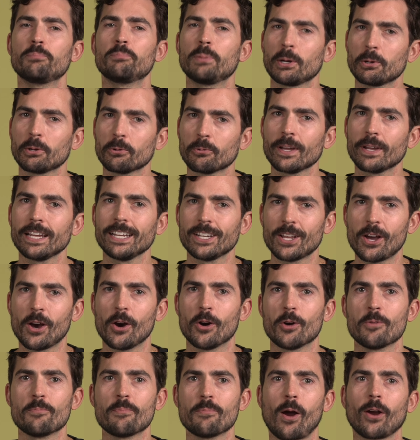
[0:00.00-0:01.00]
But we
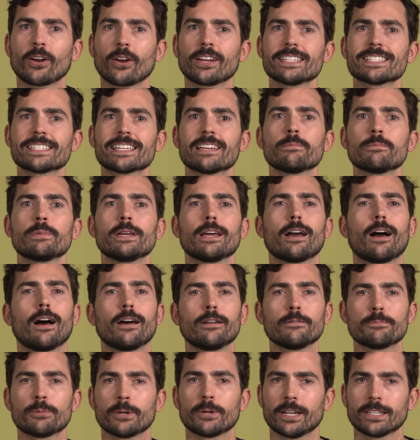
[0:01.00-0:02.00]
know markets can be
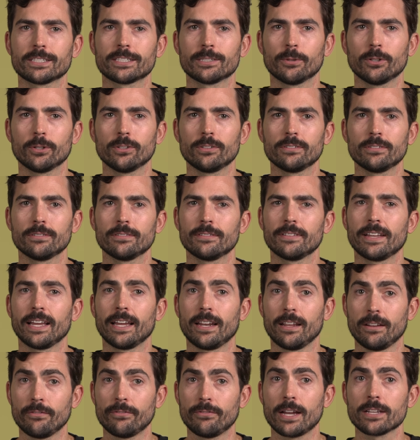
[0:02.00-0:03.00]
unpredictable,
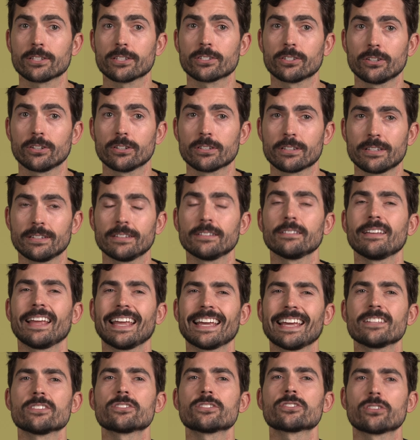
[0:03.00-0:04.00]
and investors
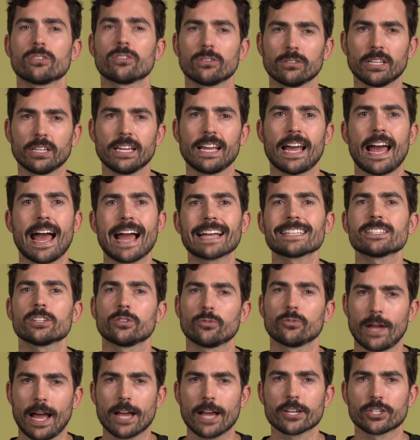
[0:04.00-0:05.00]
can certainly act
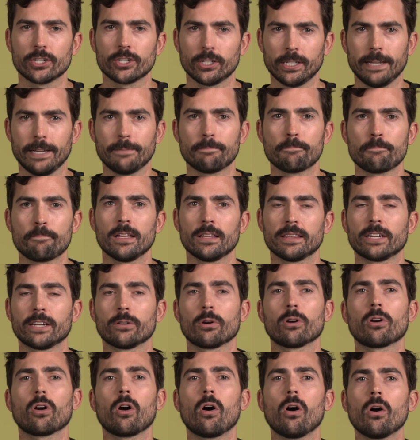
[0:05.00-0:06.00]
irrationally.
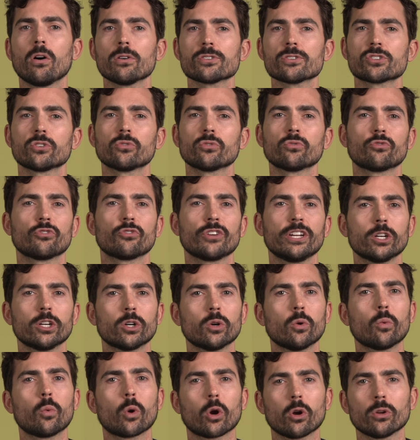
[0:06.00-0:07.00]
There are also
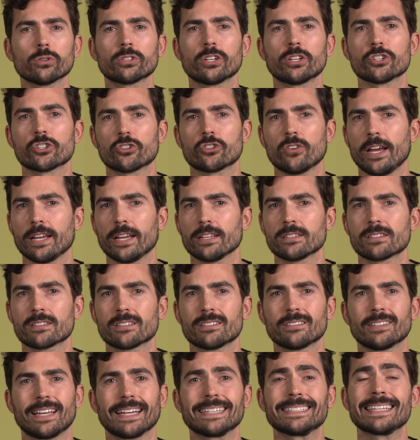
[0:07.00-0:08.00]
real-world
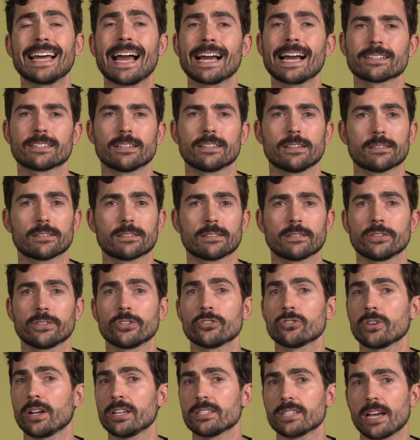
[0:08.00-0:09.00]
constraints like taxes,
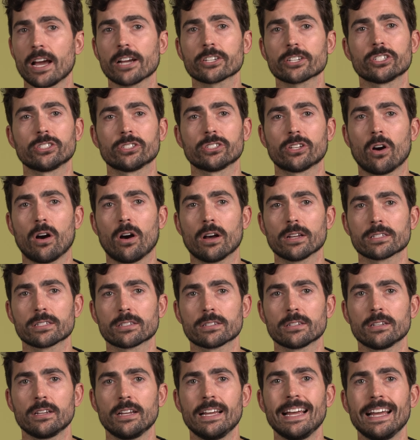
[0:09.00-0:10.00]
transaction
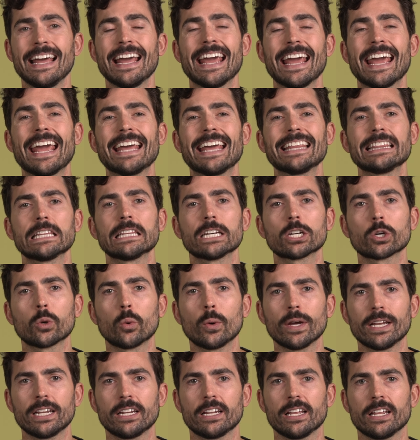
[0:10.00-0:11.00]
costs, and
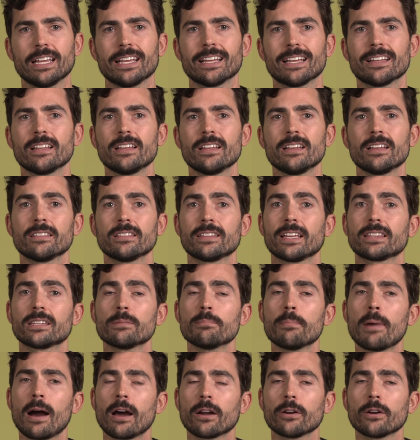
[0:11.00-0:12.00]
liquidity that the
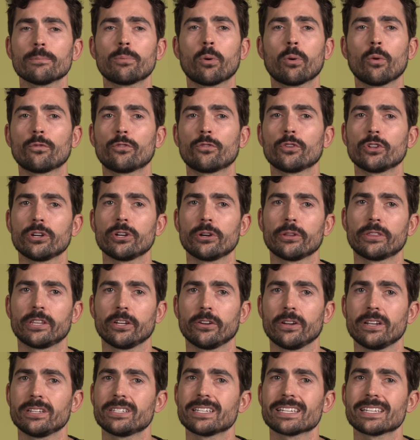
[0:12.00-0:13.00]
modern portfolio
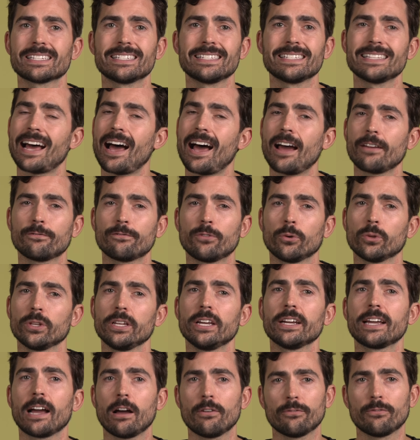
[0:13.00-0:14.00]
theory does not
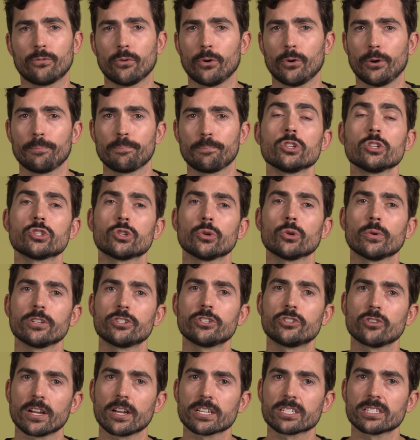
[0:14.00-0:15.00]
fully account for. To
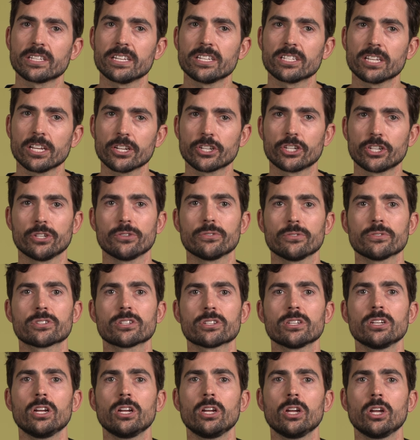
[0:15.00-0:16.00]
address these
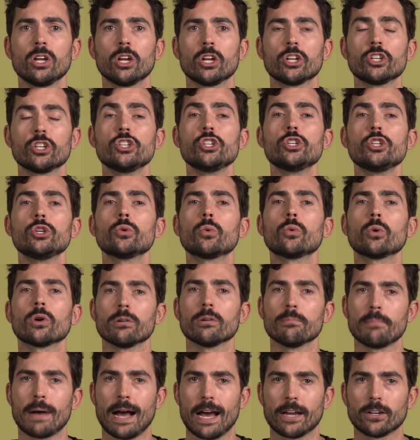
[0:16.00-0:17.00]
issues,
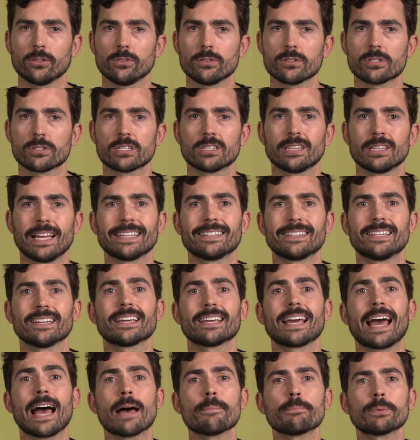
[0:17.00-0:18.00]
newer models like the
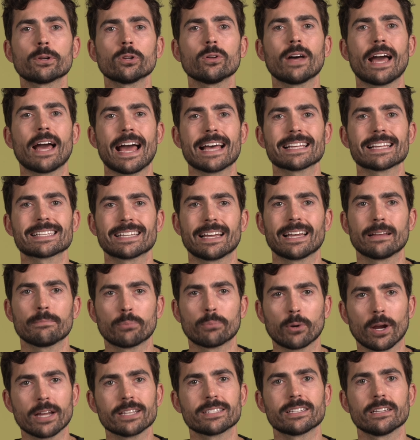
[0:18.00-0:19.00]
capital asset
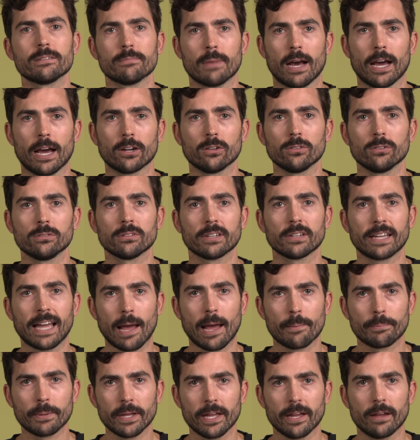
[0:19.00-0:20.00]
pricing model,
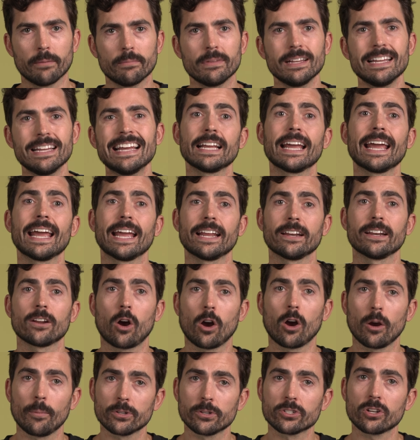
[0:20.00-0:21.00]
CAPM, and
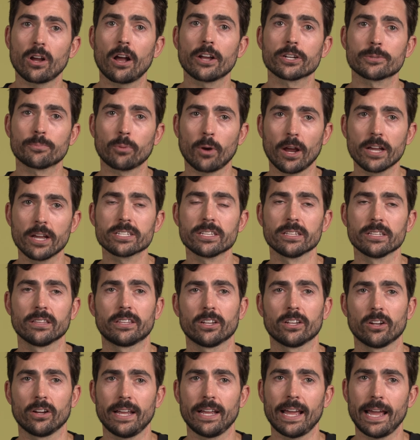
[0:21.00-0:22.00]
arbitrage pricing
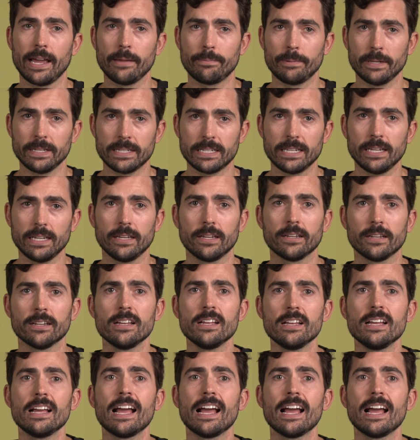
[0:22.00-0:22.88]
theory, APT,